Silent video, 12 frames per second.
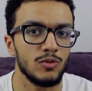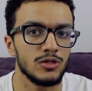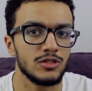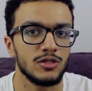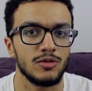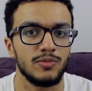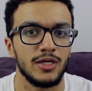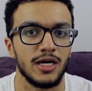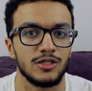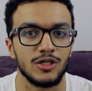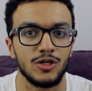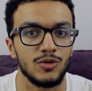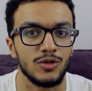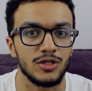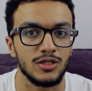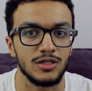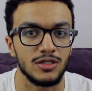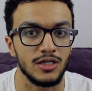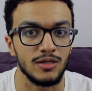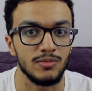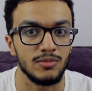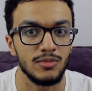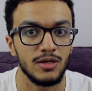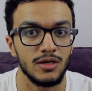will still be a security team
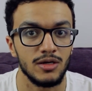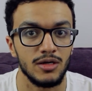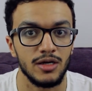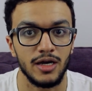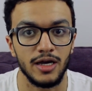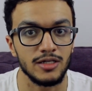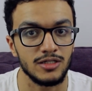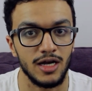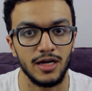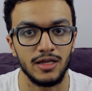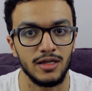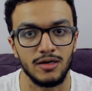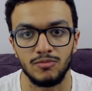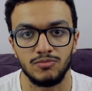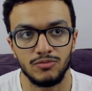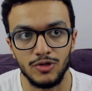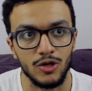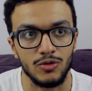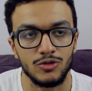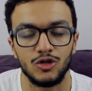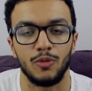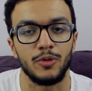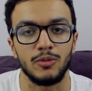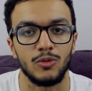inside the, you know,
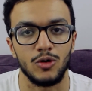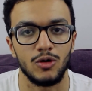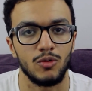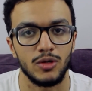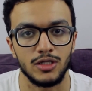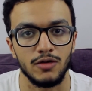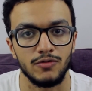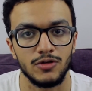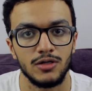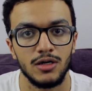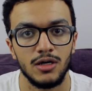shopping mall or whatever.